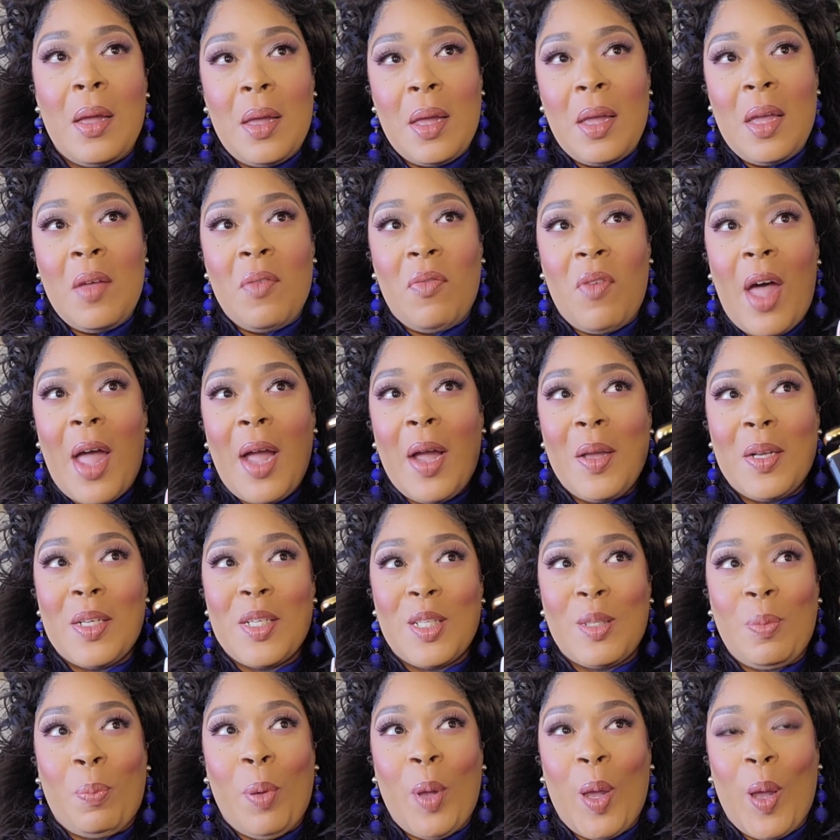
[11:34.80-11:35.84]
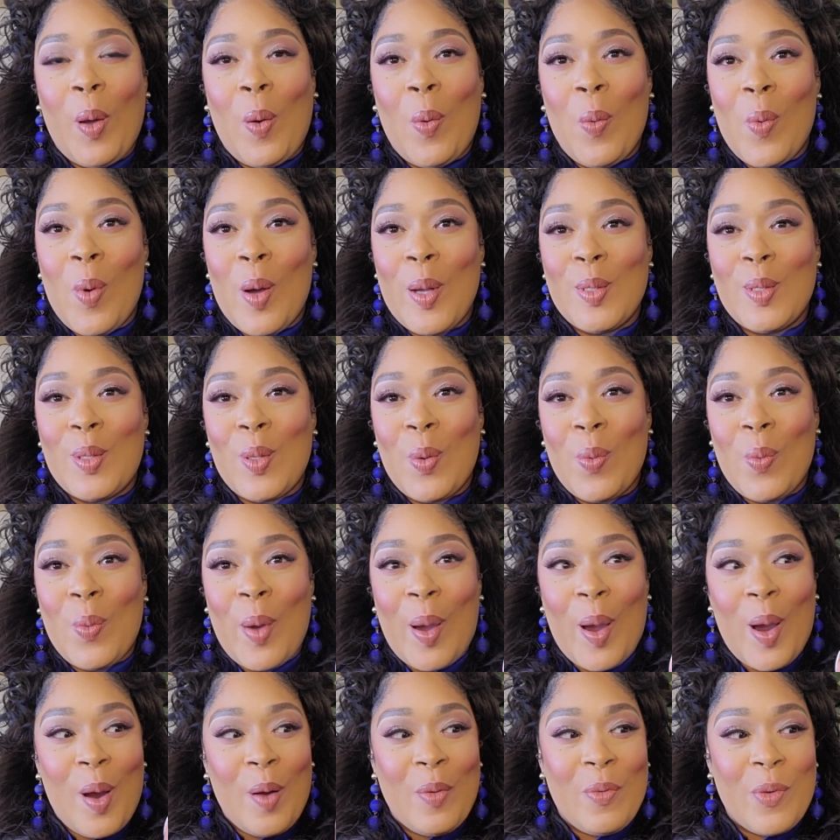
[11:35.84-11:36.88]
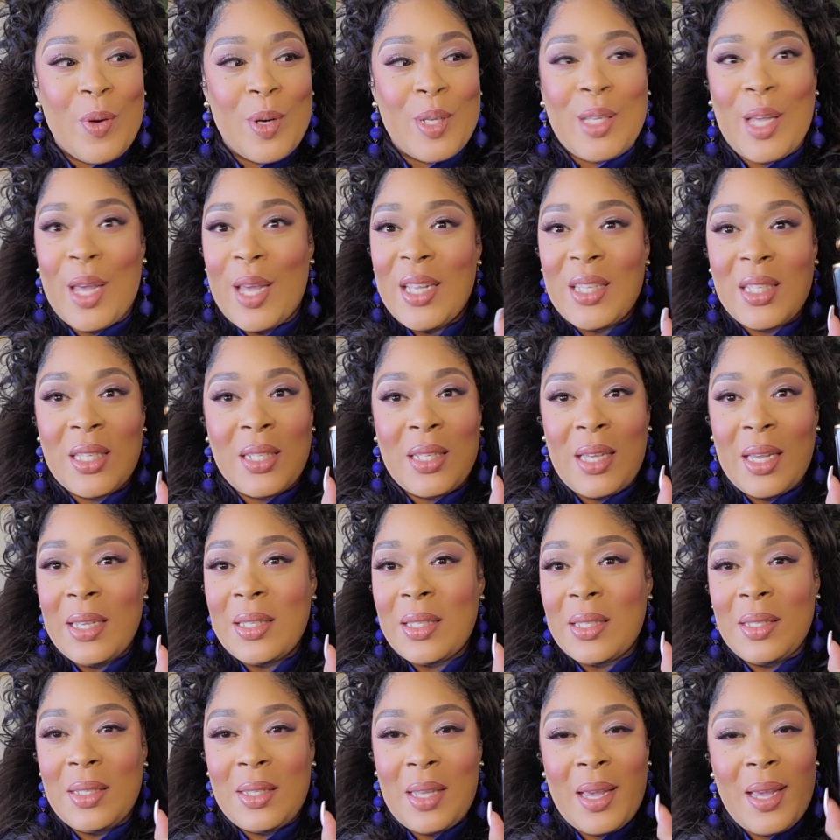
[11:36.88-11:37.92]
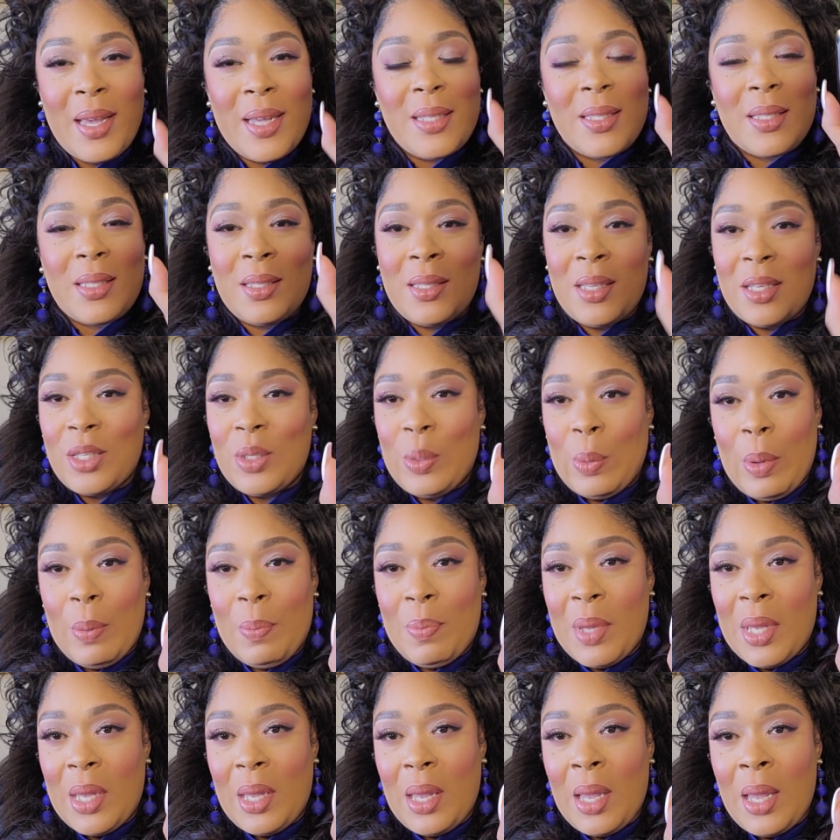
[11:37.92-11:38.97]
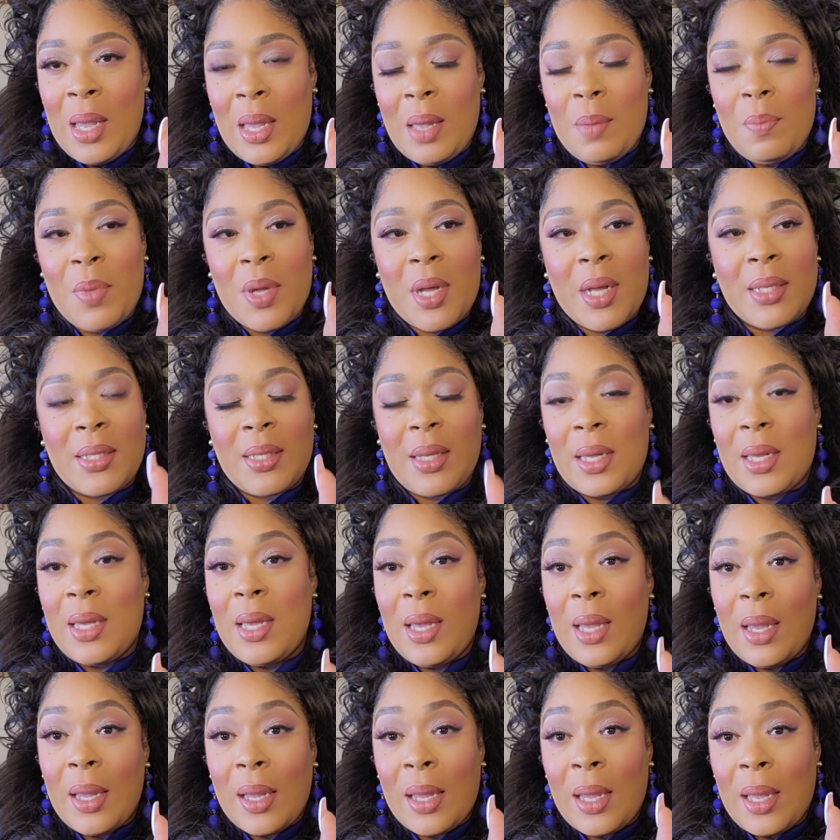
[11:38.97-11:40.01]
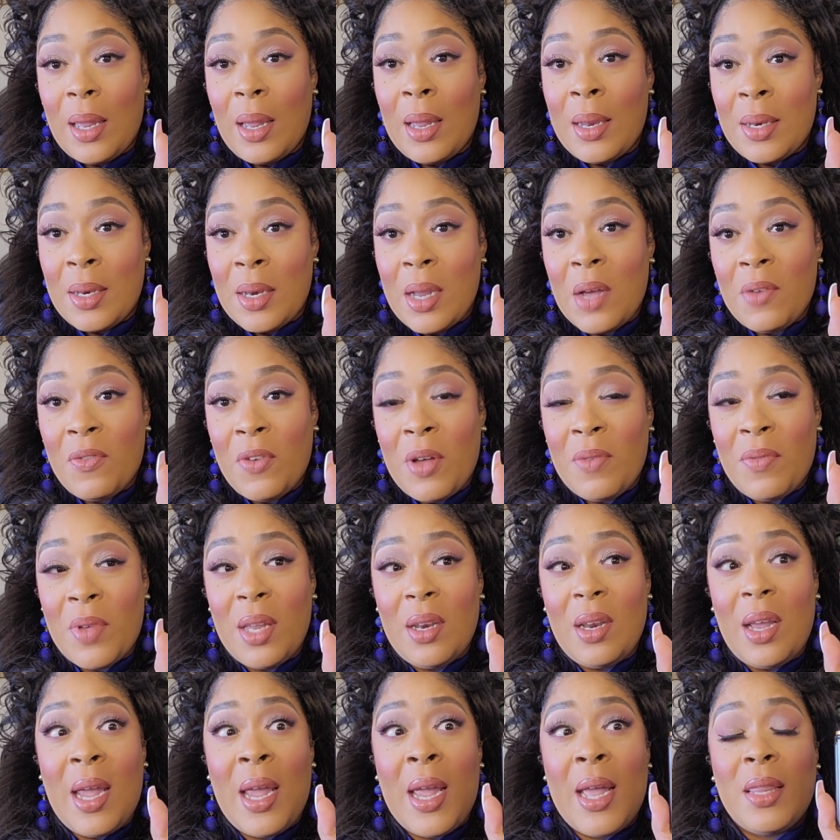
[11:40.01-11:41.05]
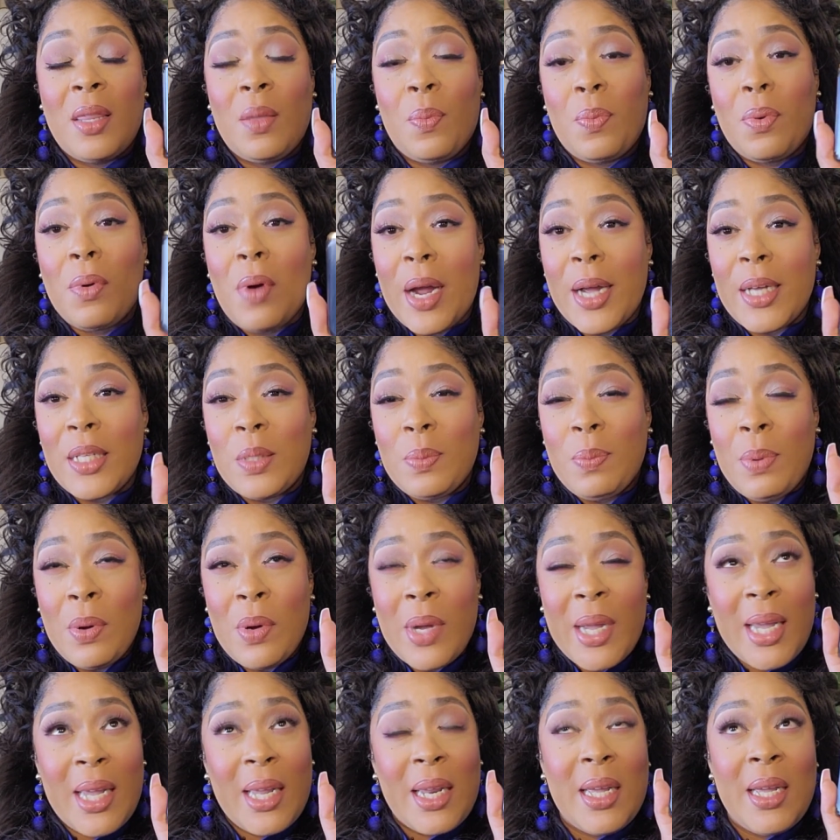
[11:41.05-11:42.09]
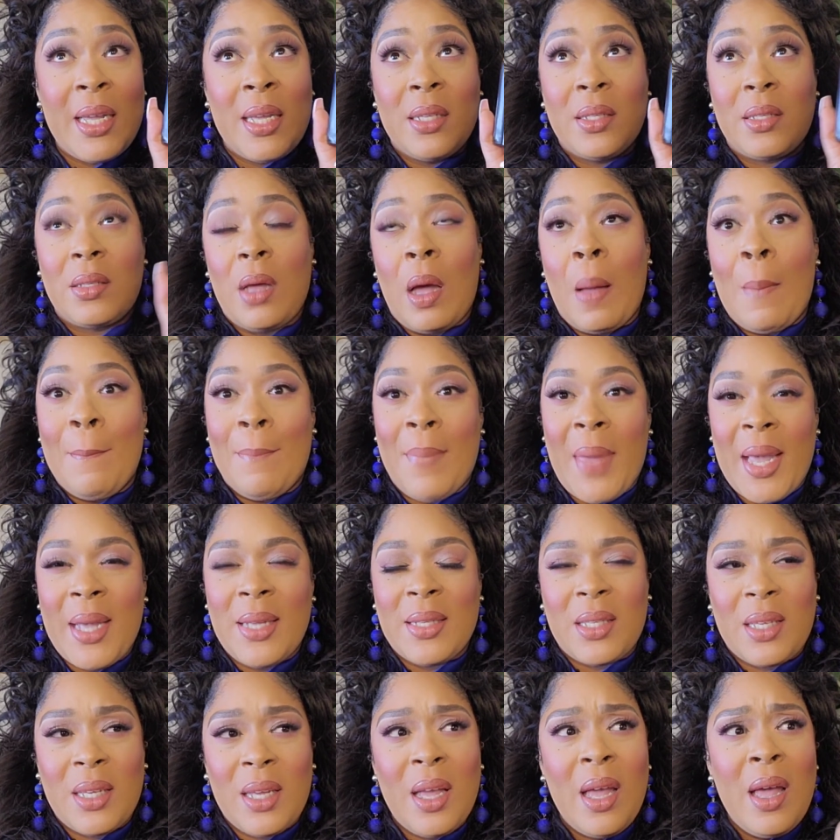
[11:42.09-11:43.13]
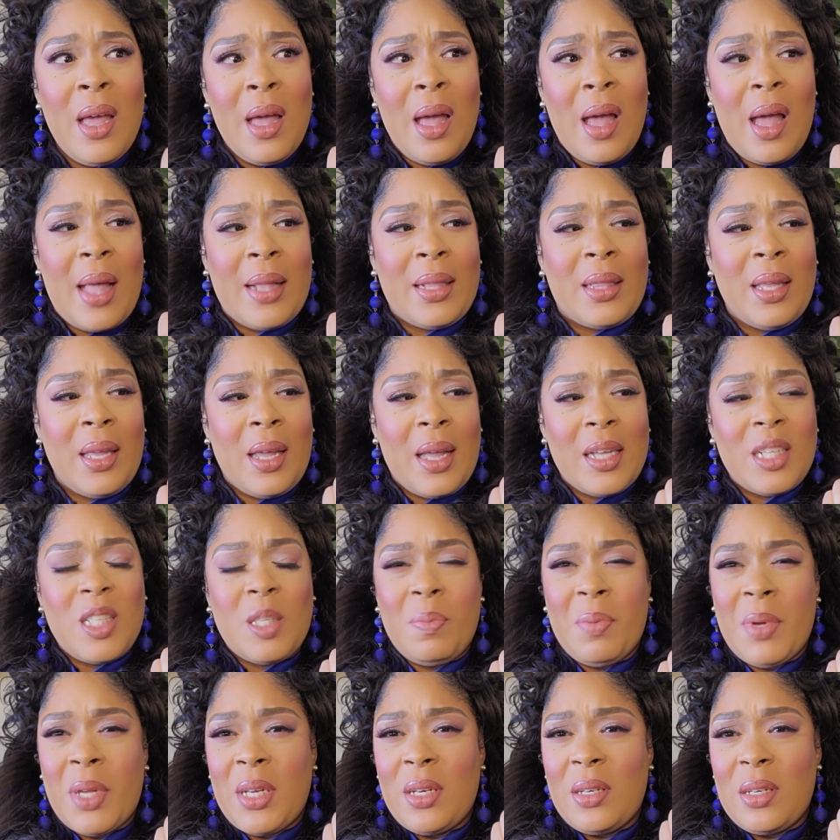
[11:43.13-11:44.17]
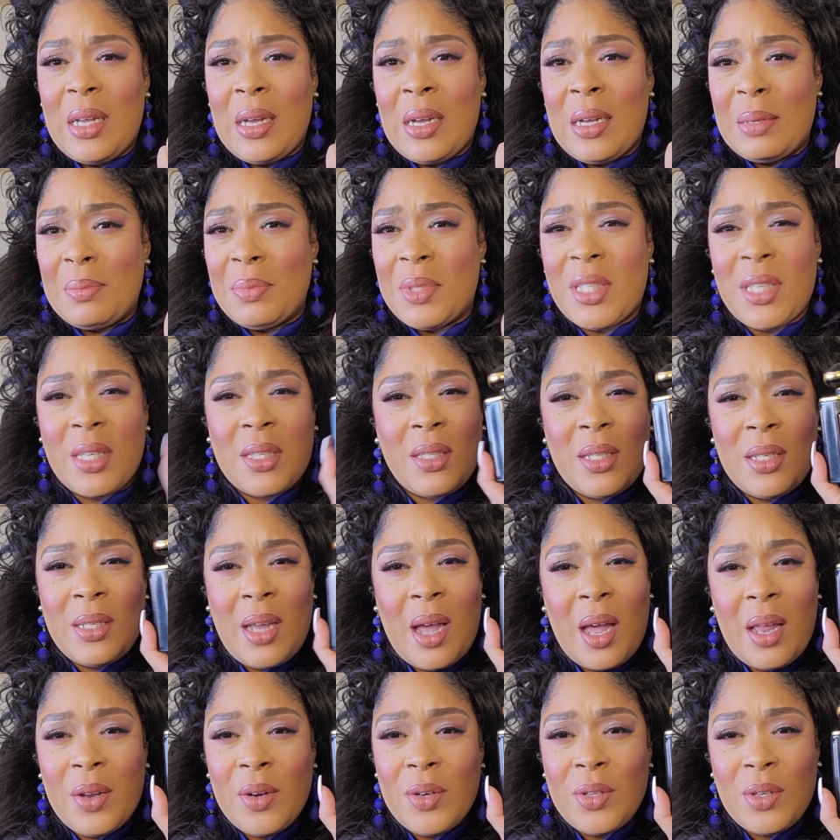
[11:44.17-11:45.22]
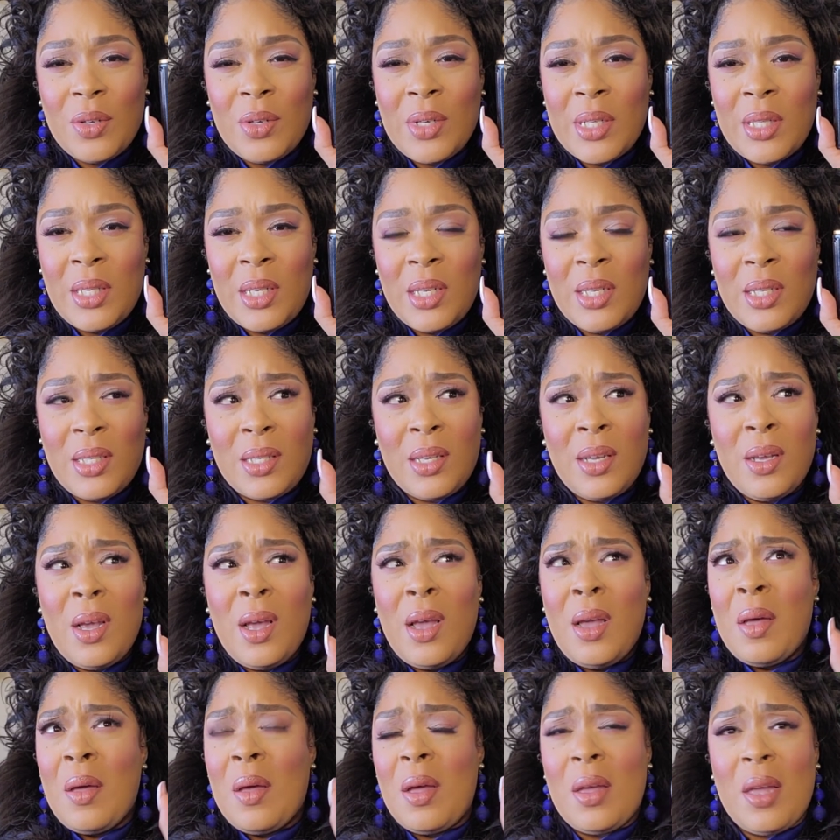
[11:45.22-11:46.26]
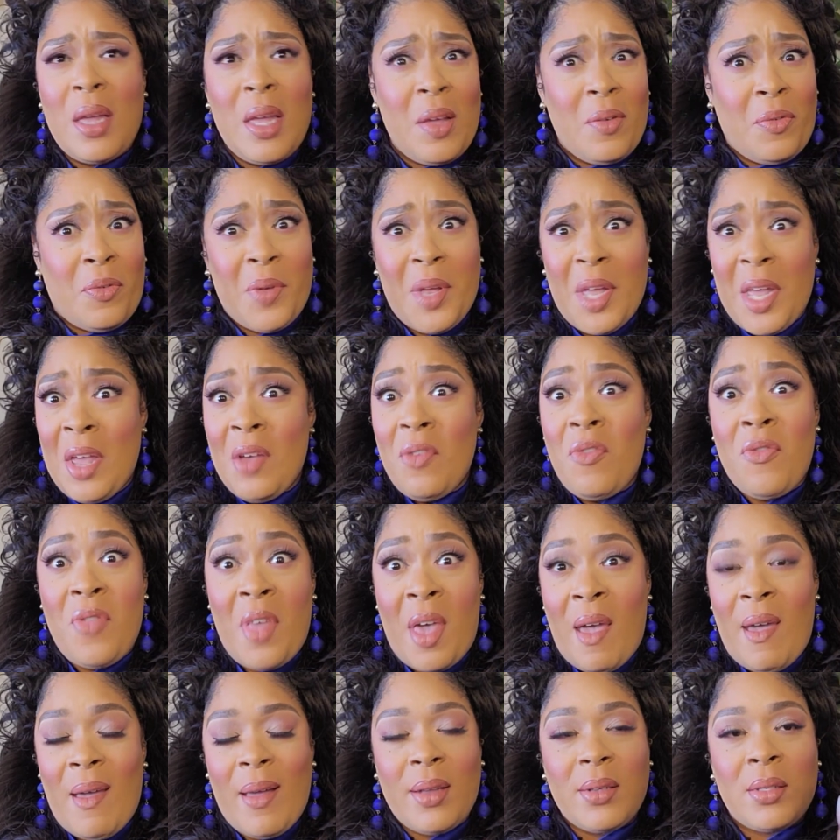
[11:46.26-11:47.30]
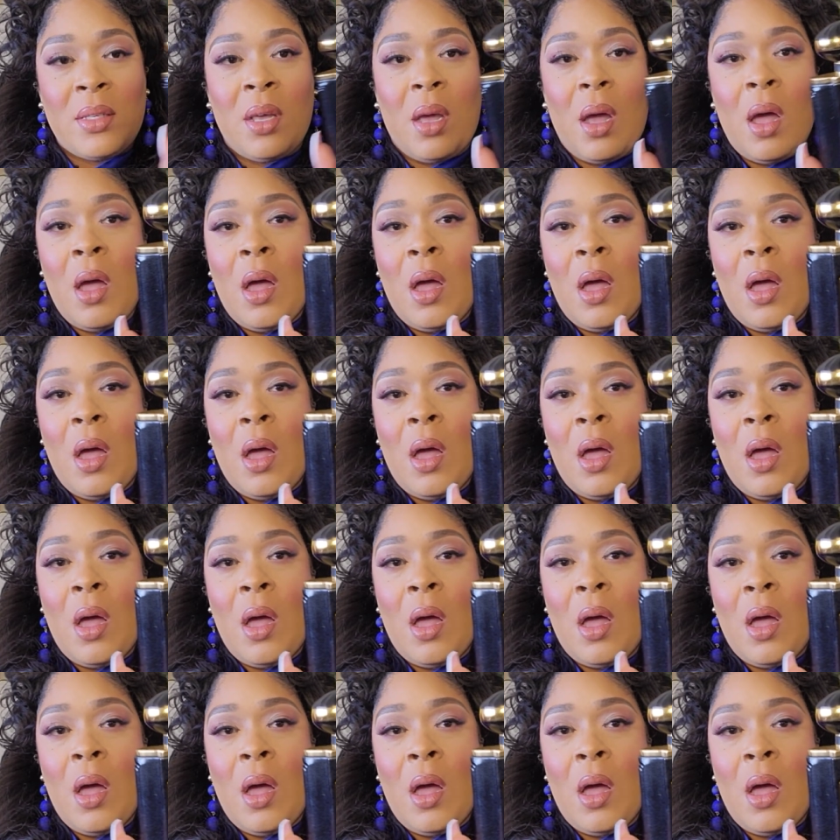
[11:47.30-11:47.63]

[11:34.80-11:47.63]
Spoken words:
if I could just pick one to wear for days and days and days, this would be it, because I can't get enough of it. And the price point is amazing. I think I spent $60 on this, if that,